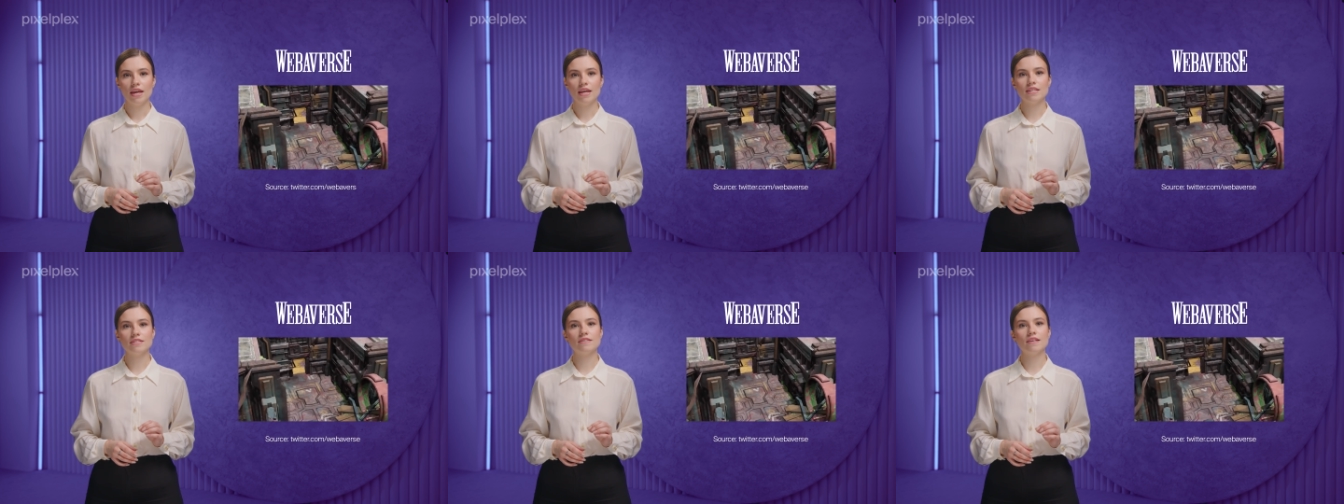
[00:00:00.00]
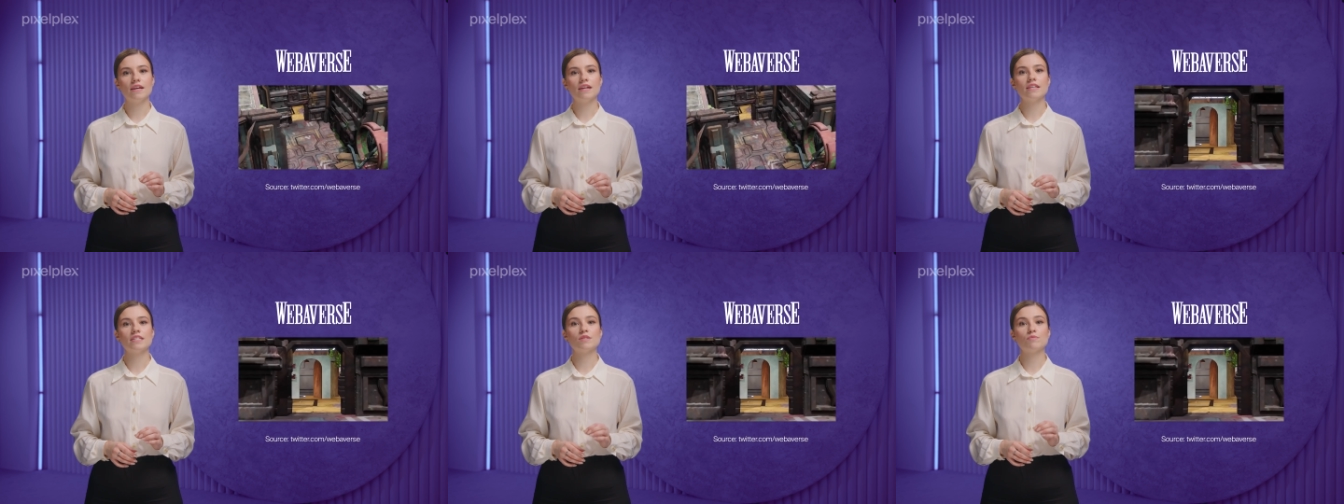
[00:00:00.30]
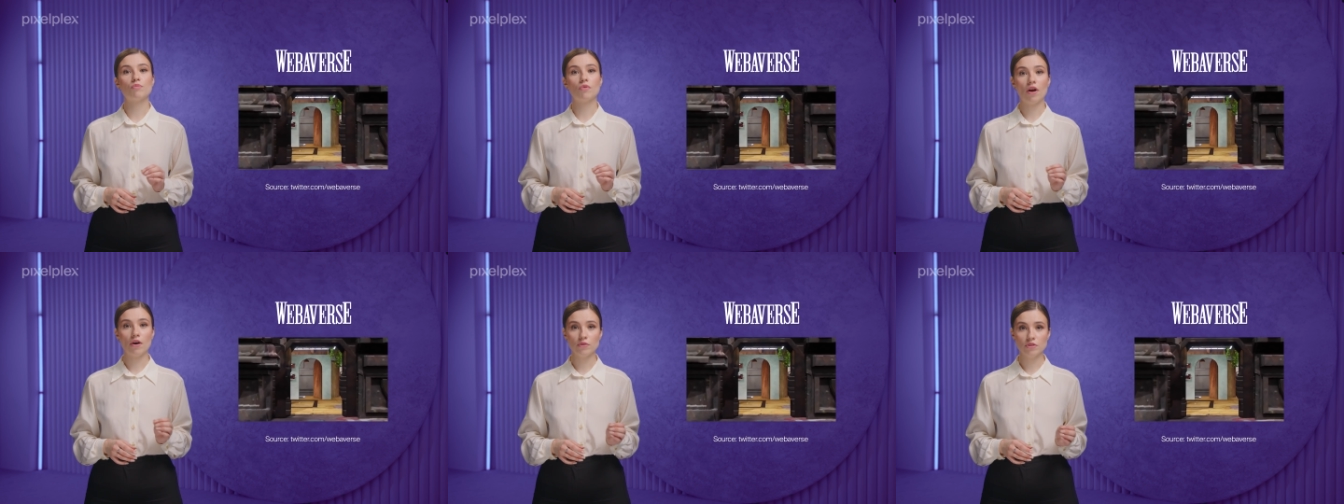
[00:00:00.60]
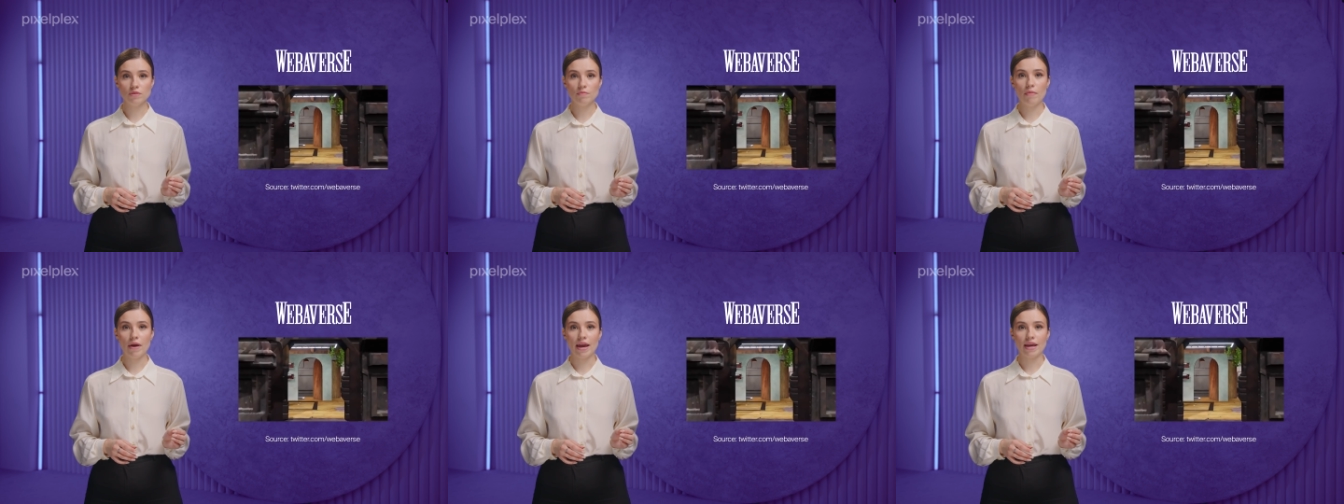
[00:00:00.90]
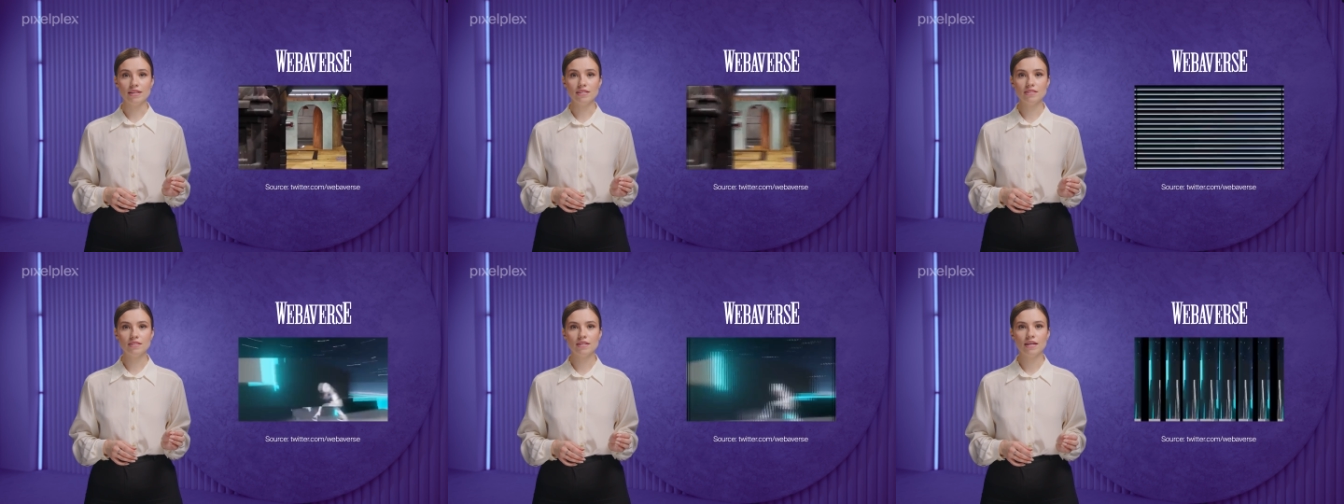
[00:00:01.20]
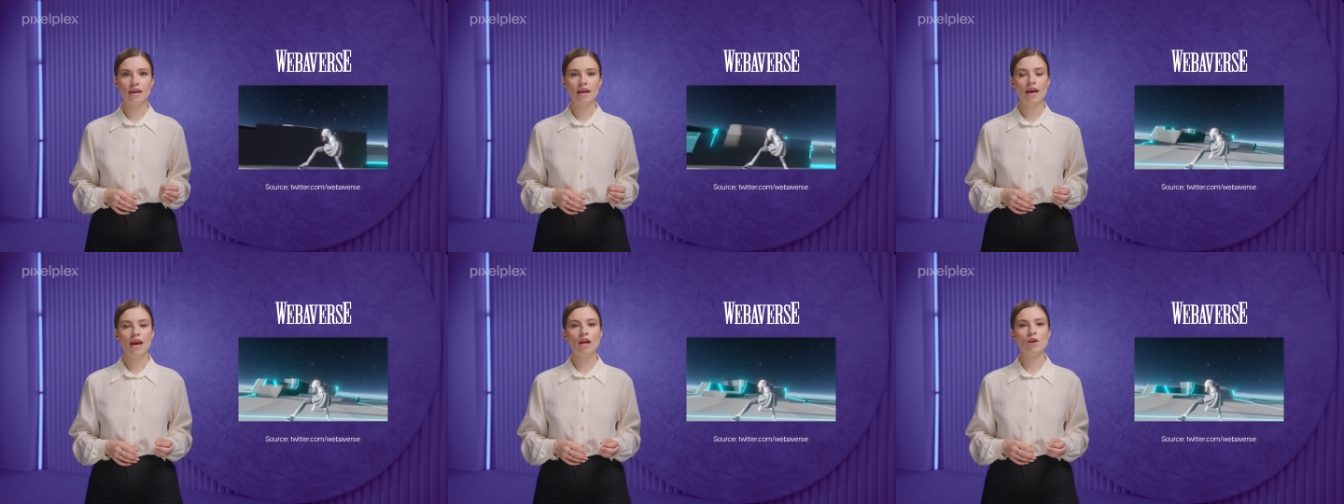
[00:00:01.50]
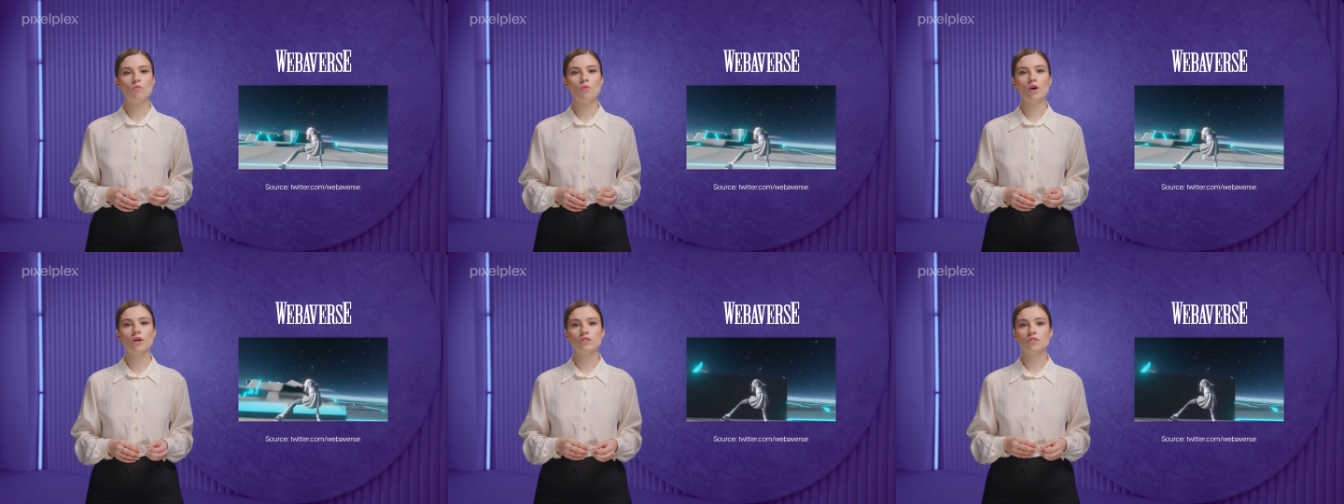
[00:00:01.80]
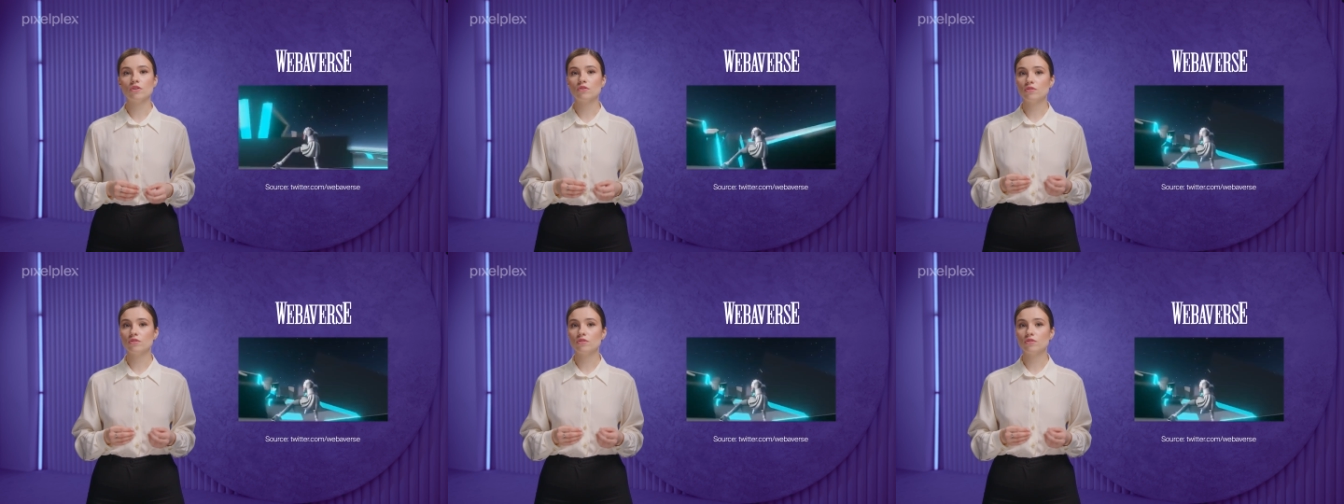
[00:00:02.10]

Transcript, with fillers: is that it's browser-based and works